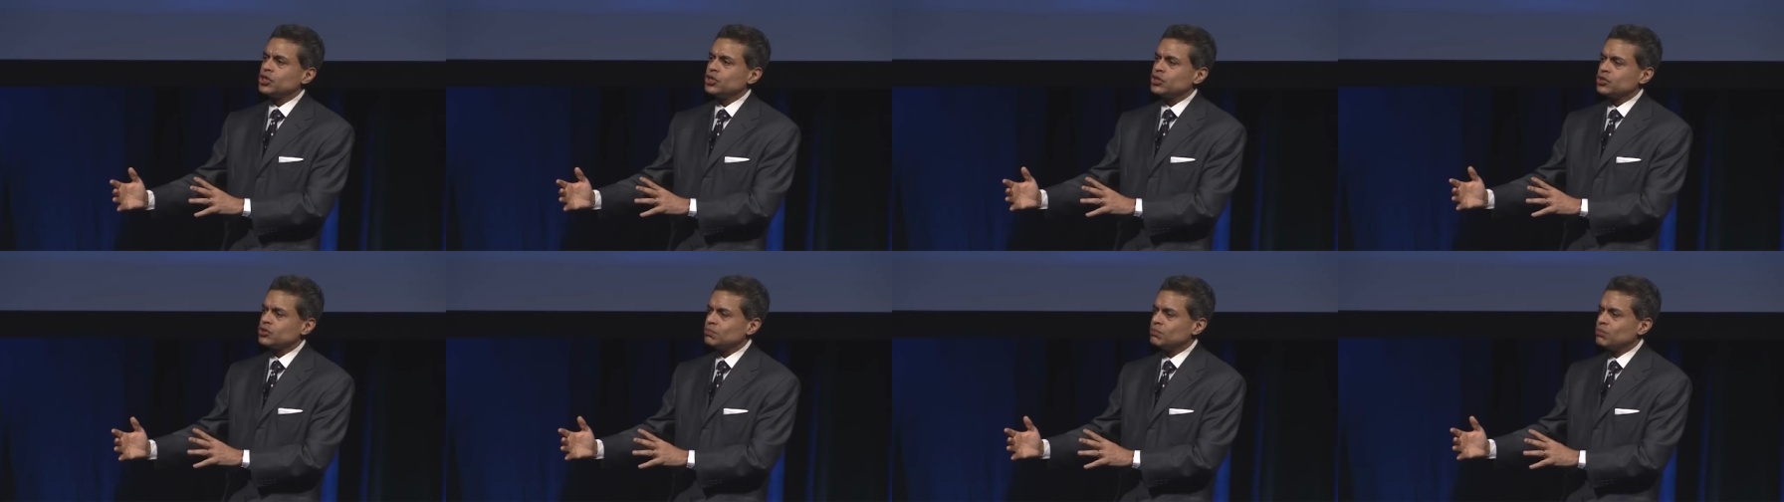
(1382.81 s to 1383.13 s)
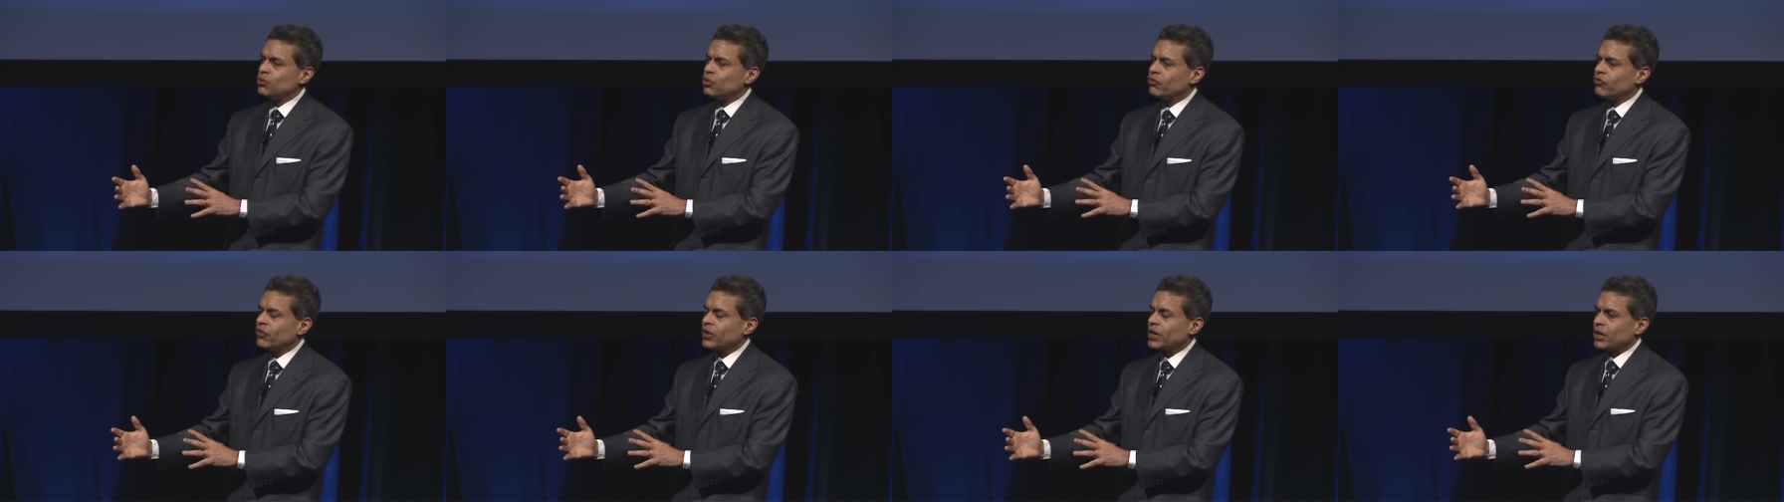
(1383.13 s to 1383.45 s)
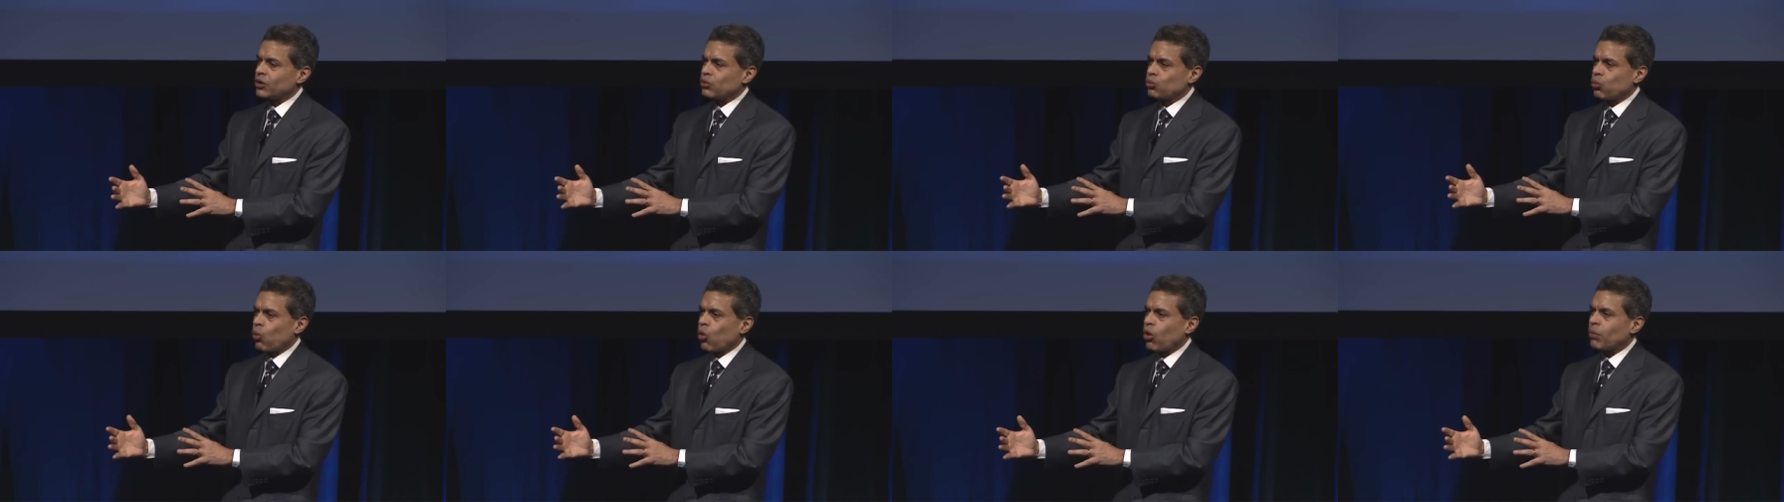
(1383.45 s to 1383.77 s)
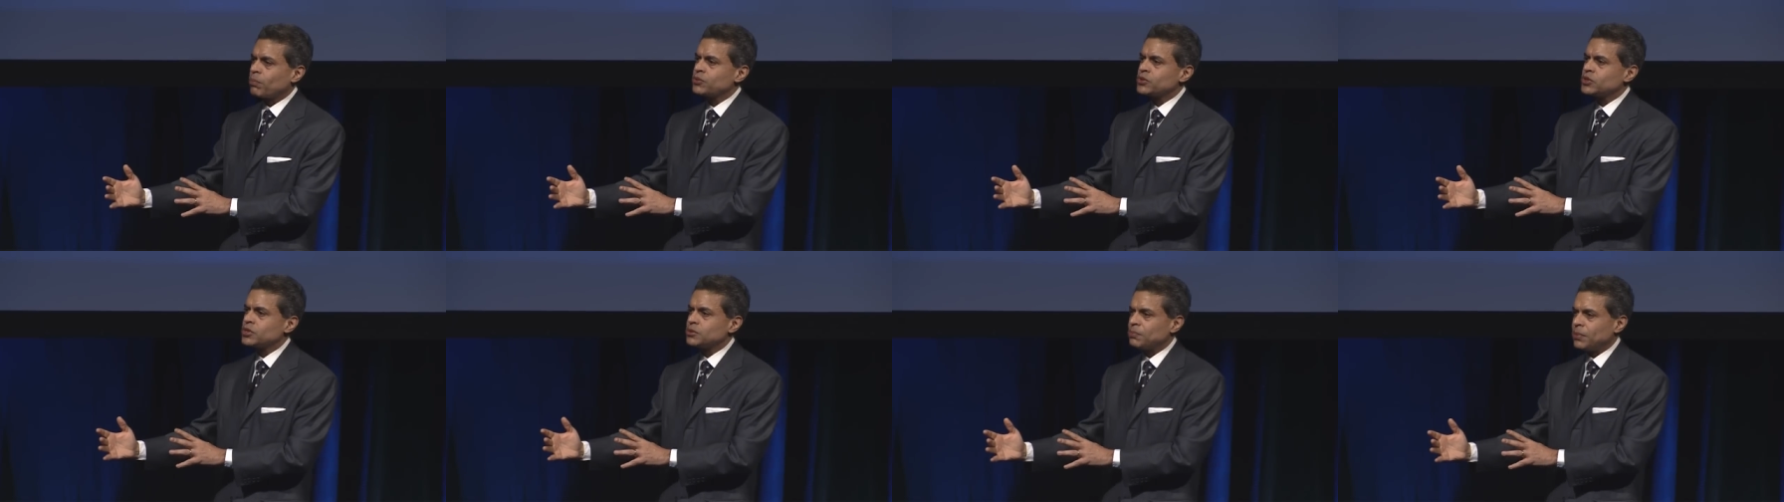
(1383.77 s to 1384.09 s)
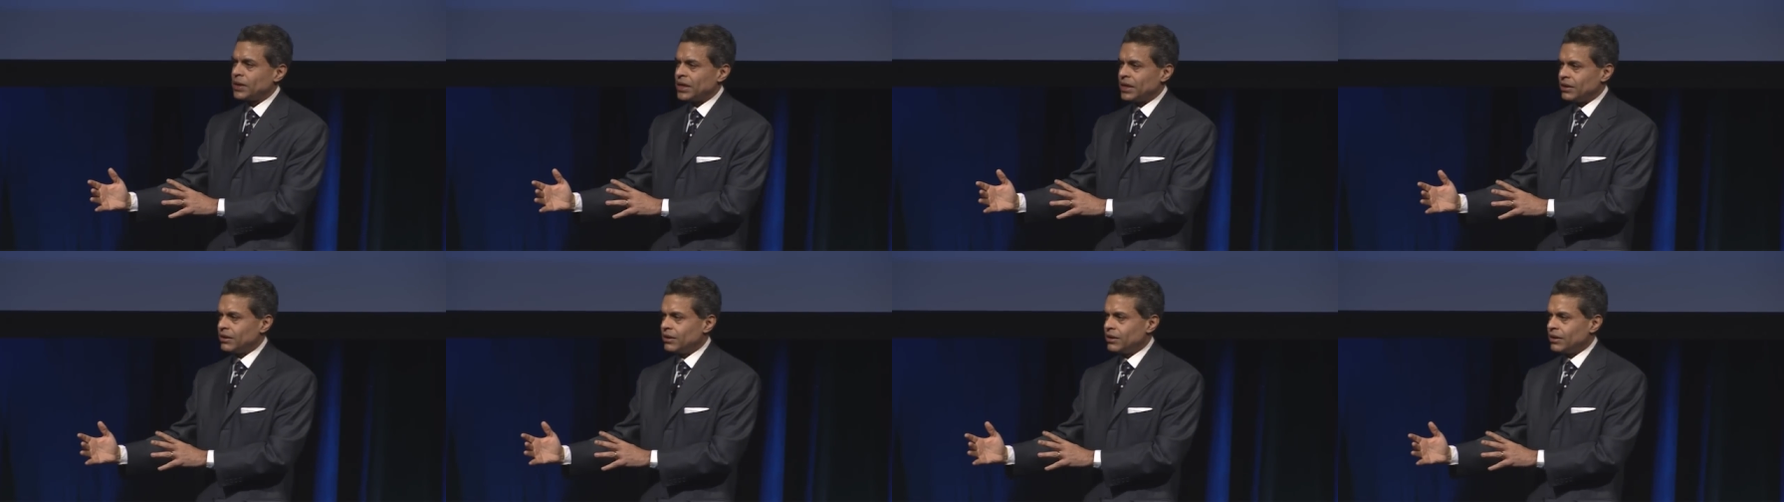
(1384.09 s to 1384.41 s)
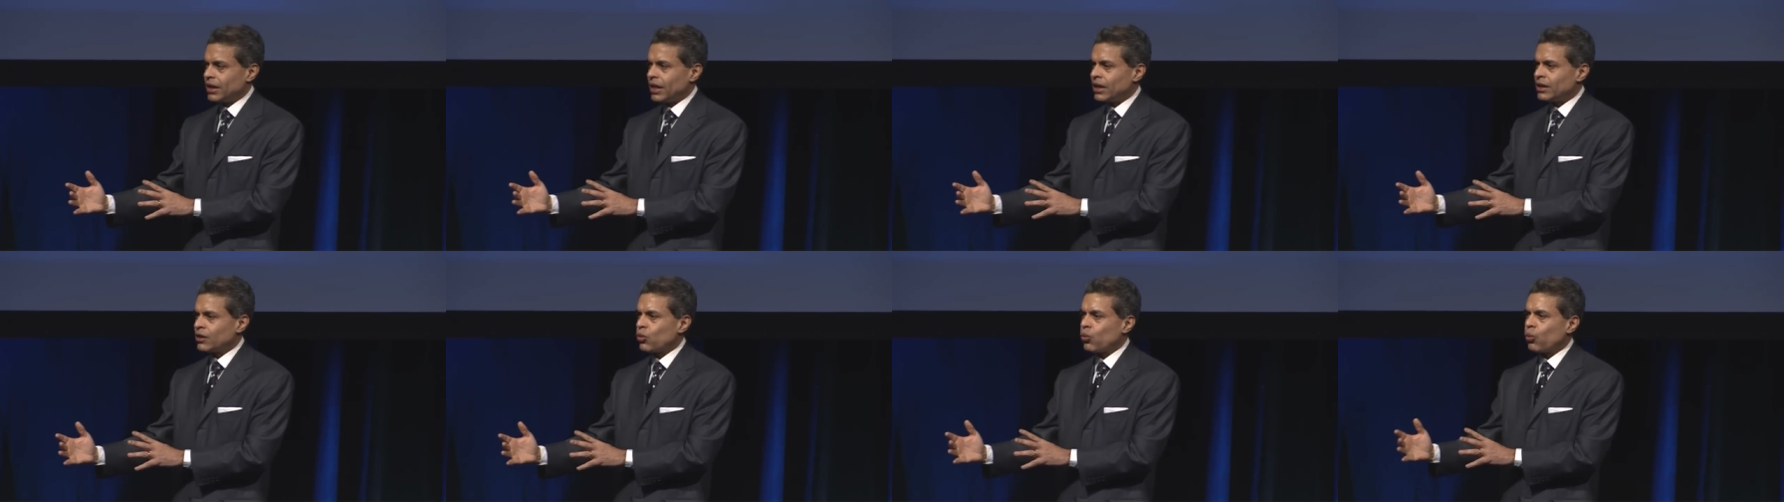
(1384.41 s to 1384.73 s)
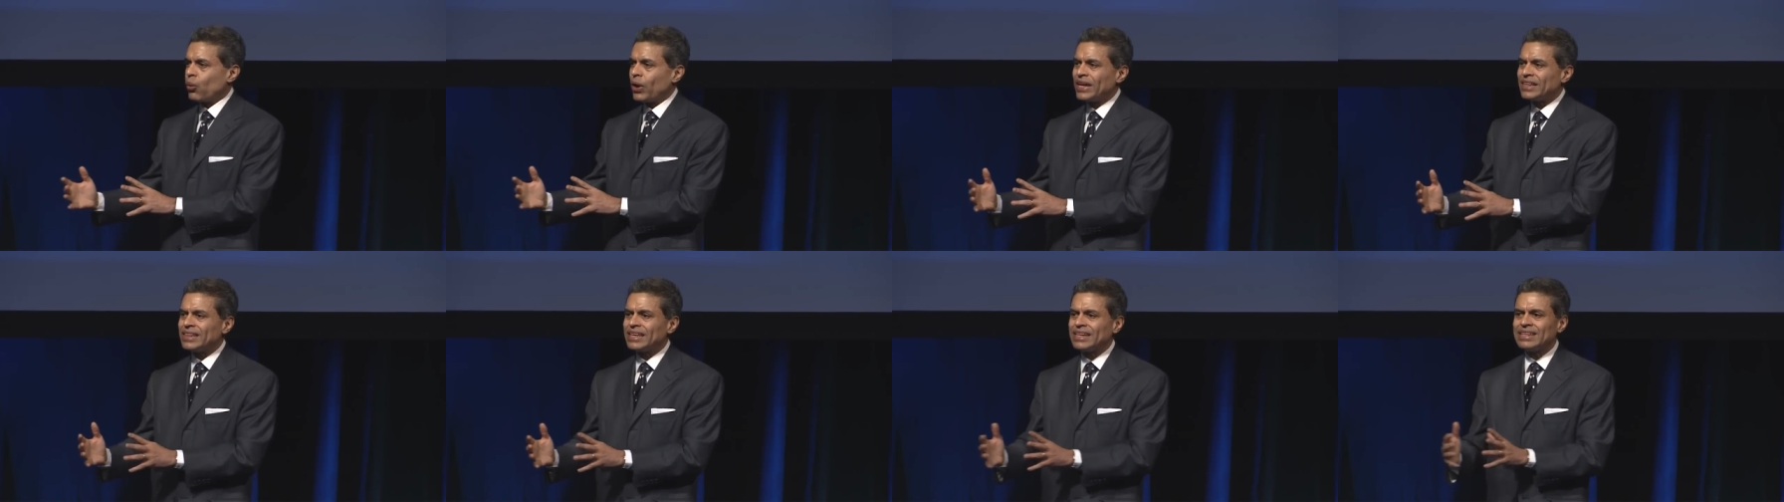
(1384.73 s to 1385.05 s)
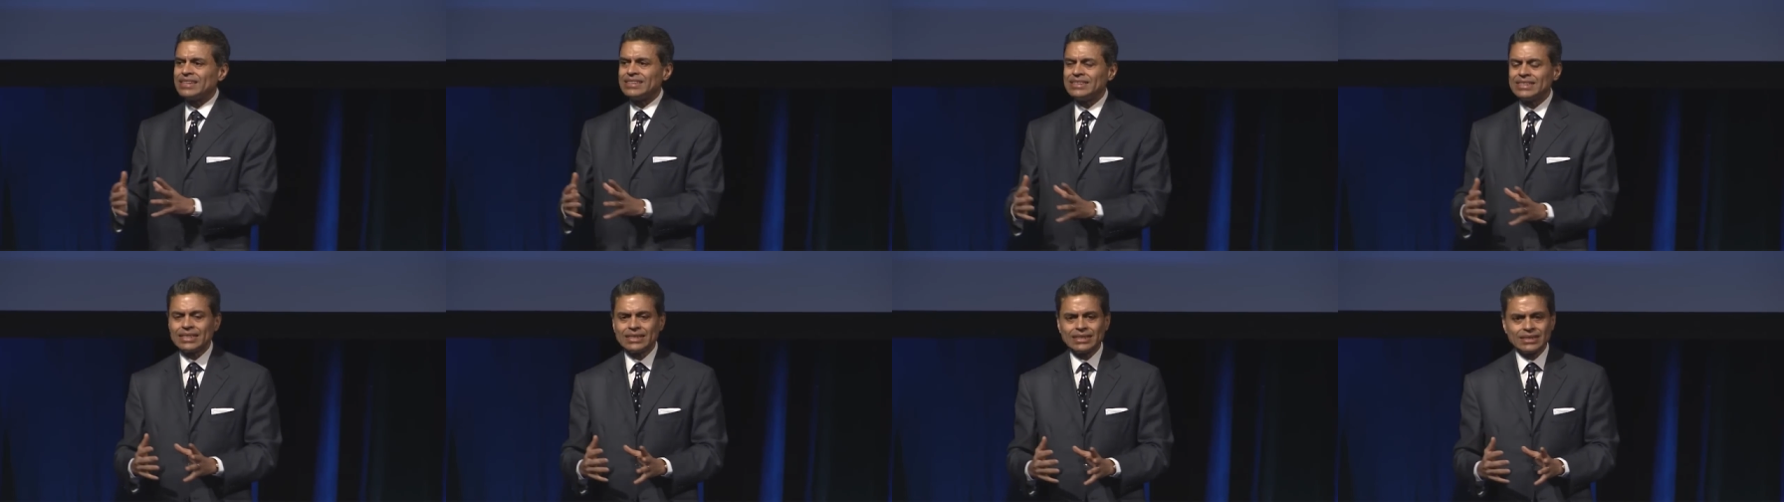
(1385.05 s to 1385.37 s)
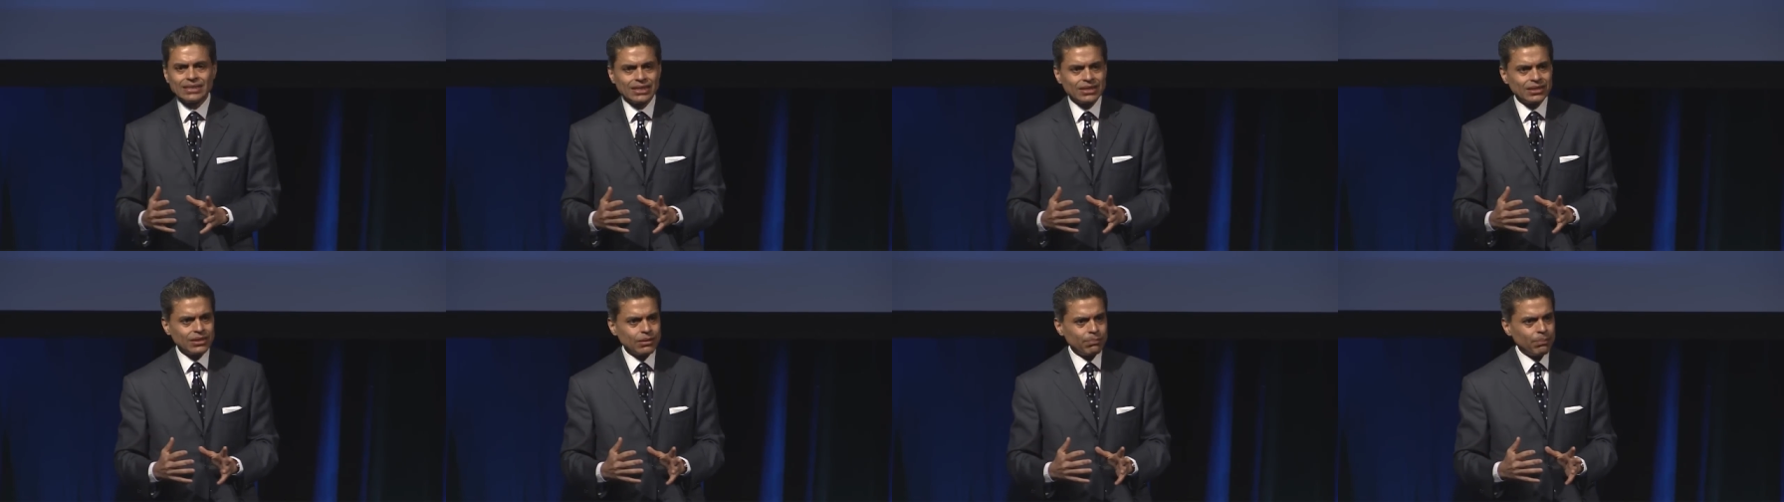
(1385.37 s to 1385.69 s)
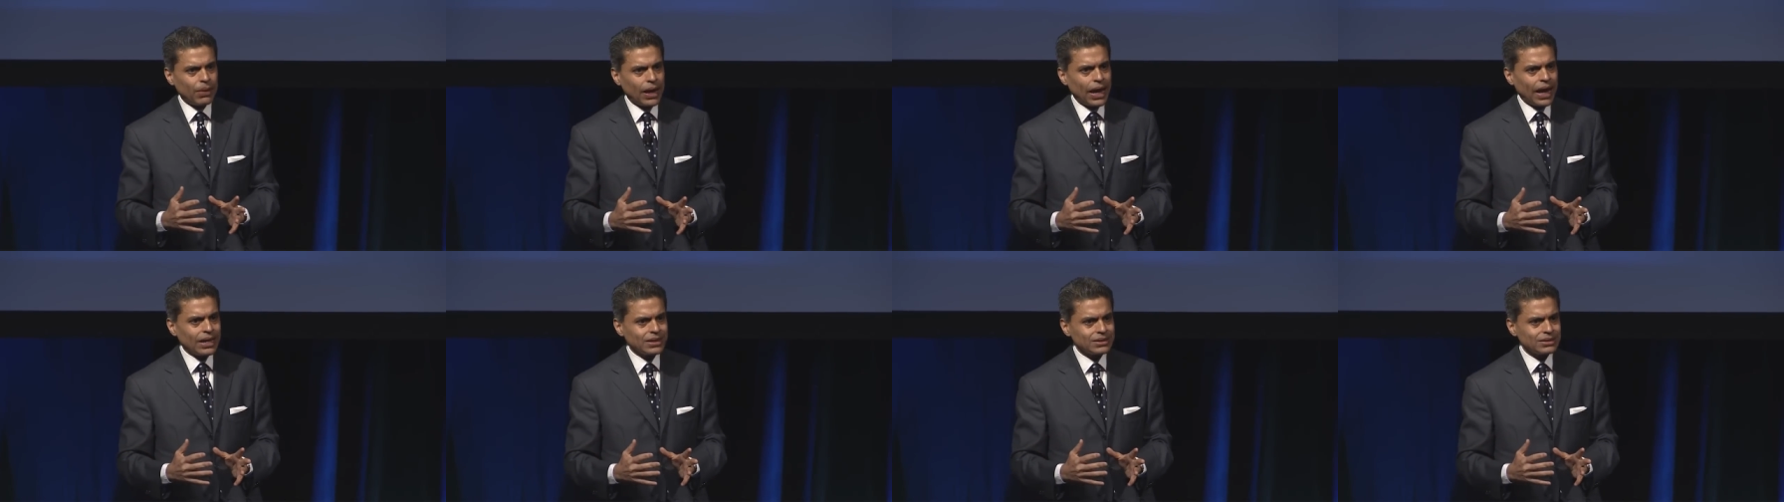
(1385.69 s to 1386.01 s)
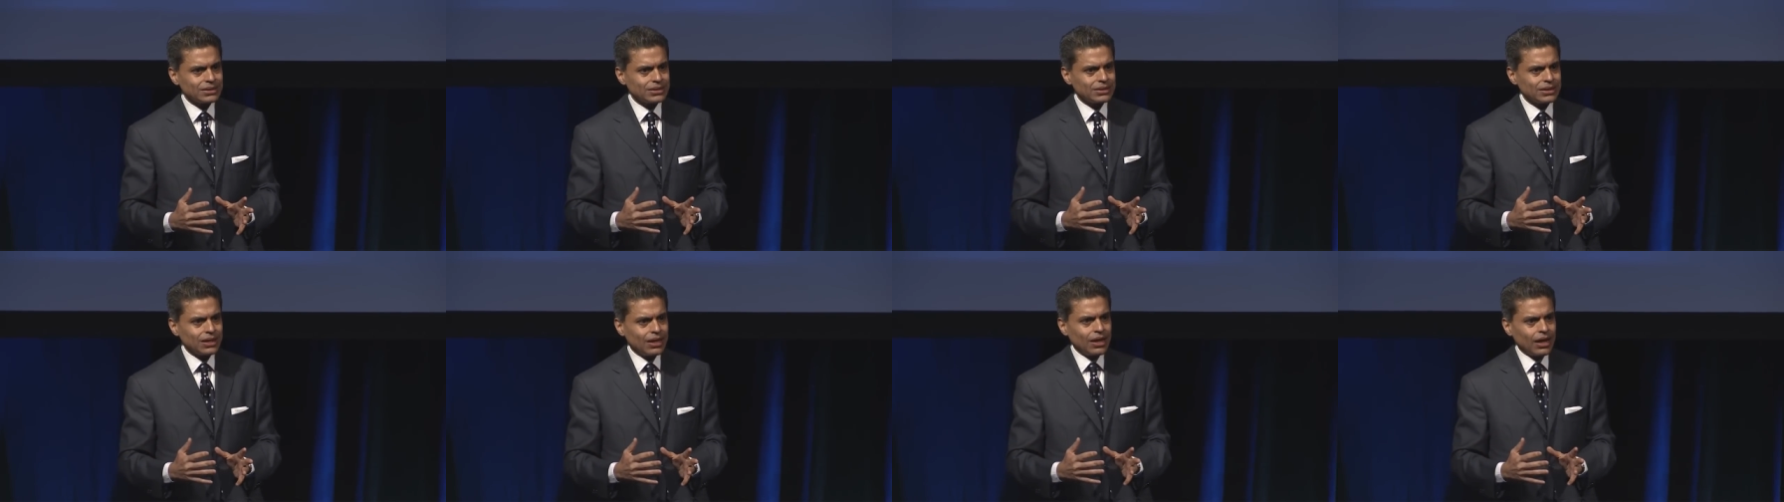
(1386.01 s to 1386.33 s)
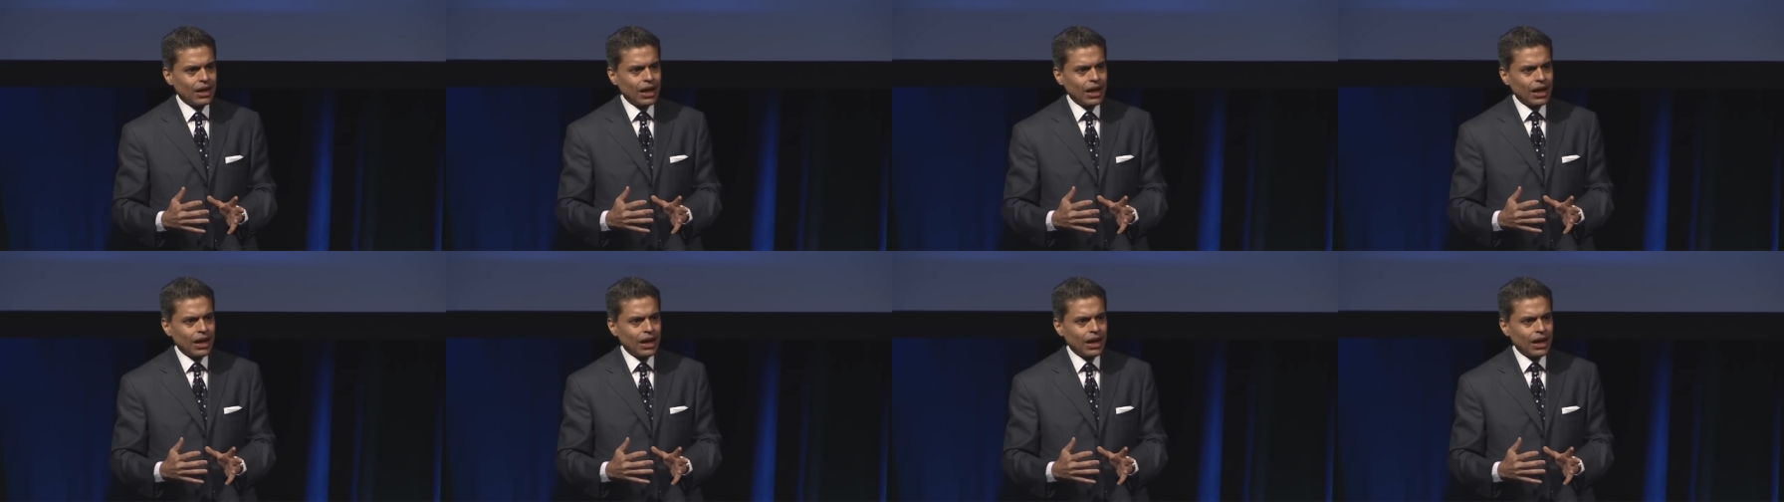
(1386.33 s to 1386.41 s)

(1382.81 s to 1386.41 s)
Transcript: is moving at warp speed in a way that it didn't in the past,